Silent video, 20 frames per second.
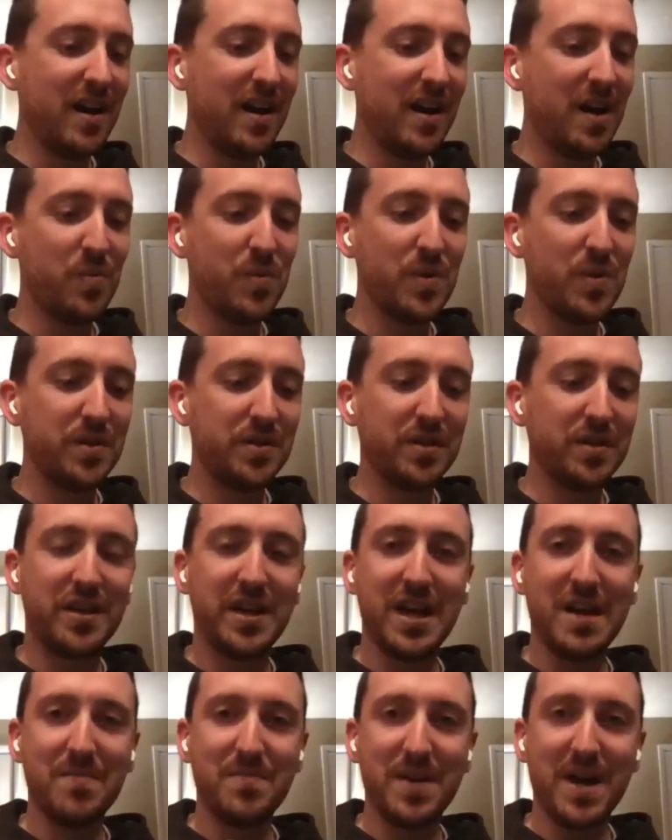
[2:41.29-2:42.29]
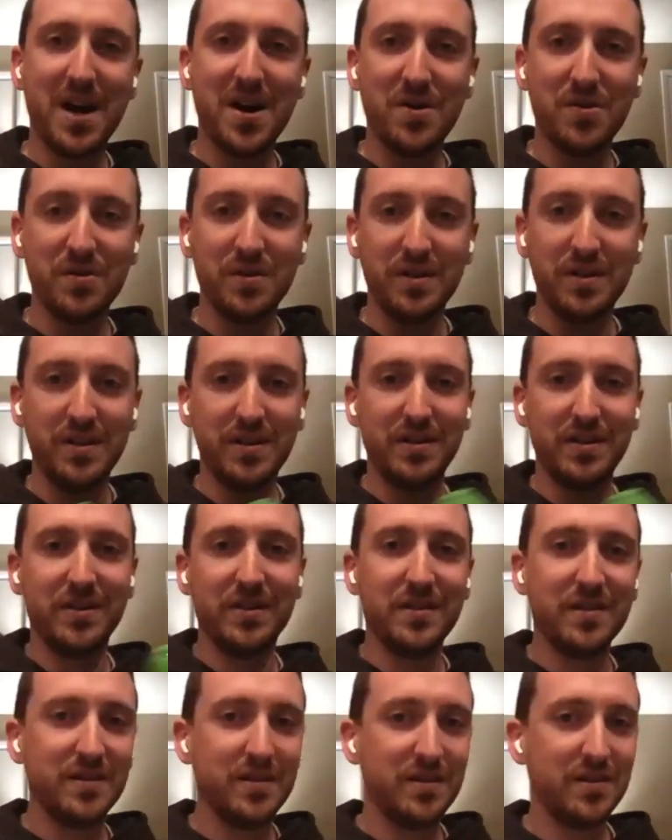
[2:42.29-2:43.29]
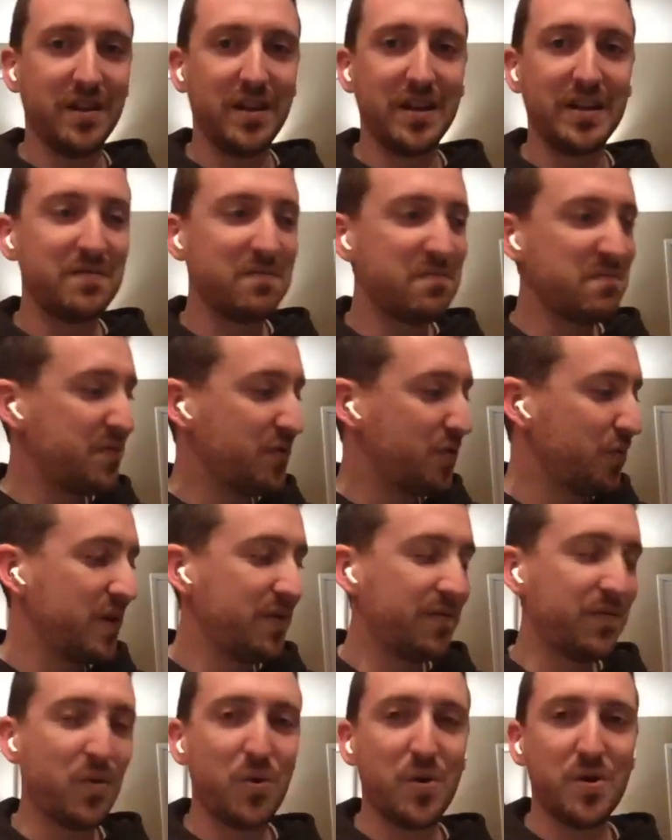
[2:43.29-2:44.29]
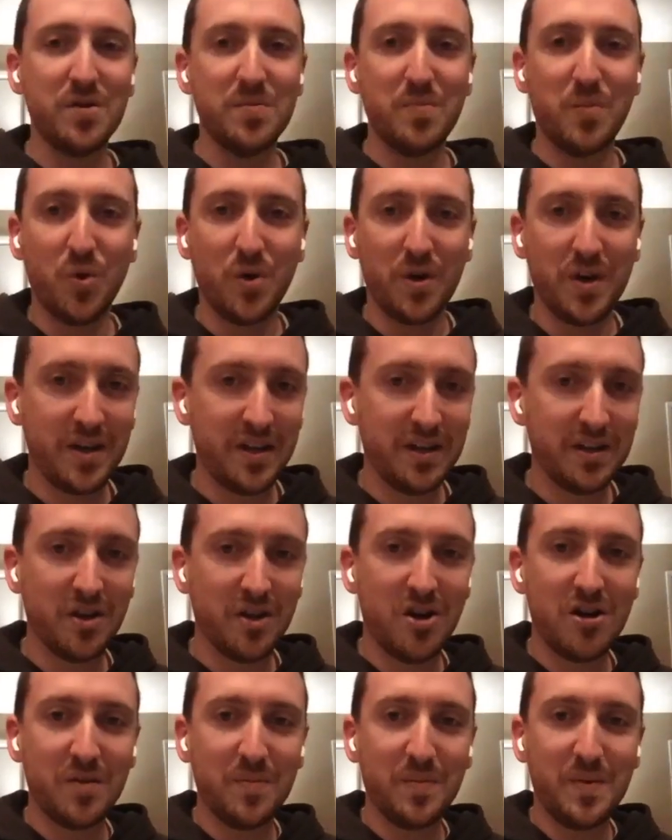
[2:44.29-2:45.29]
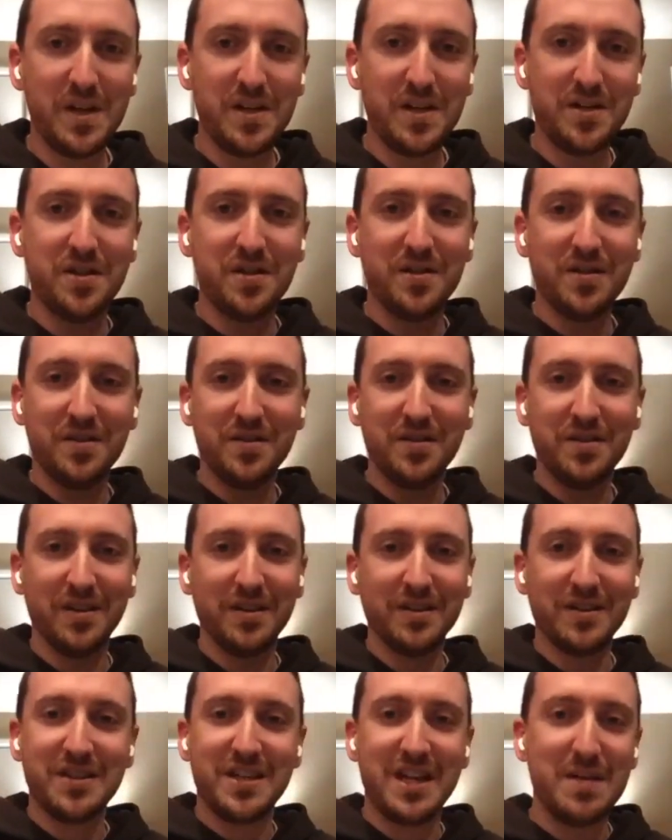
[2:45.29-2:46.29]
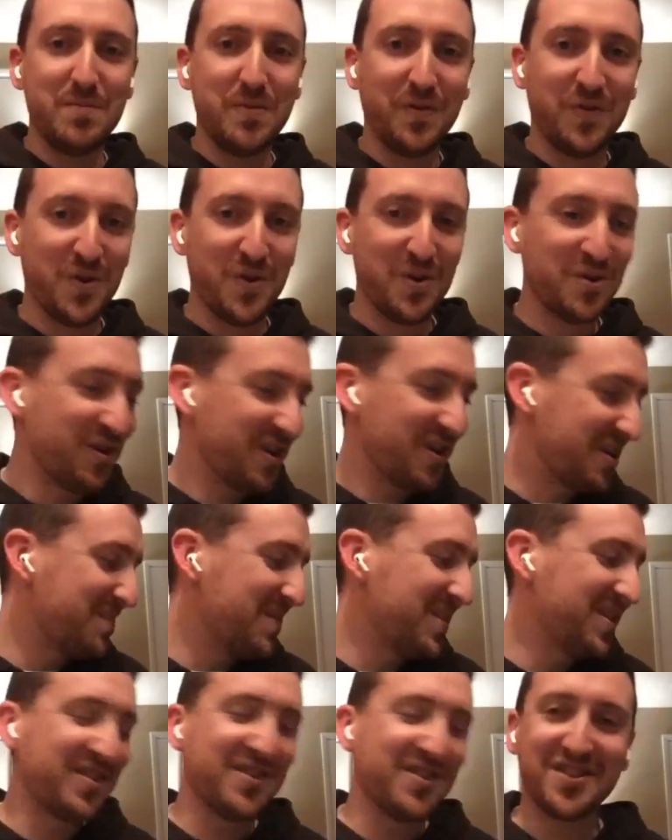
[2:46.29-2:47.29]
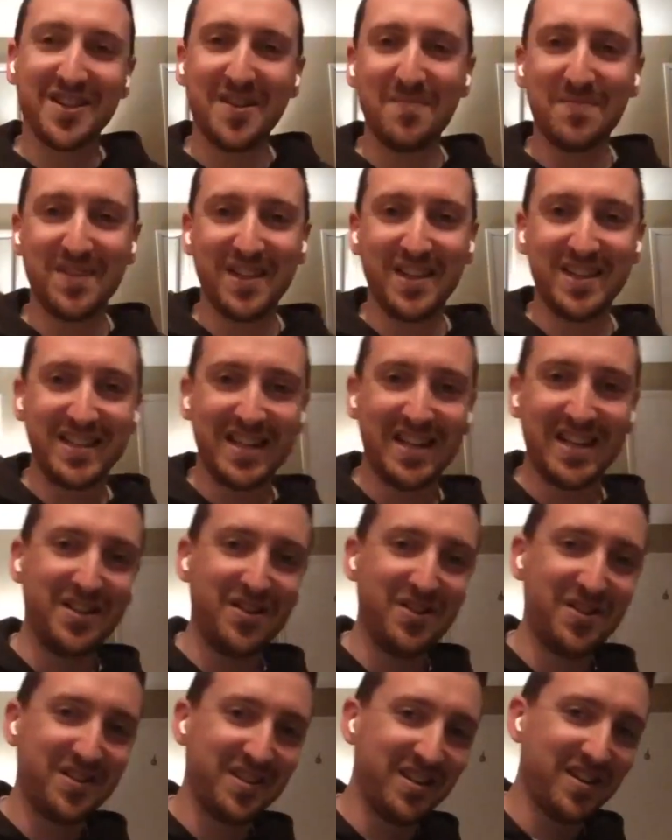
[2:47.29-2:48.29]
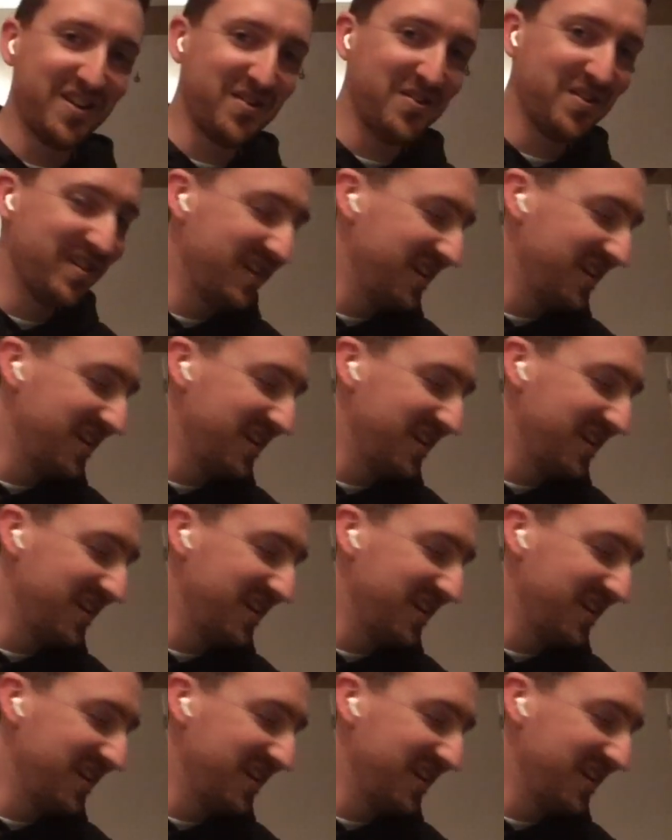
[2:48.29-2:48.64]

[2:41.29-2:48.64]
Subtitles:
I went to camp out in like 3 or 4 in the morning in Long Beach, like the day before Christmas or something, 10 years ago.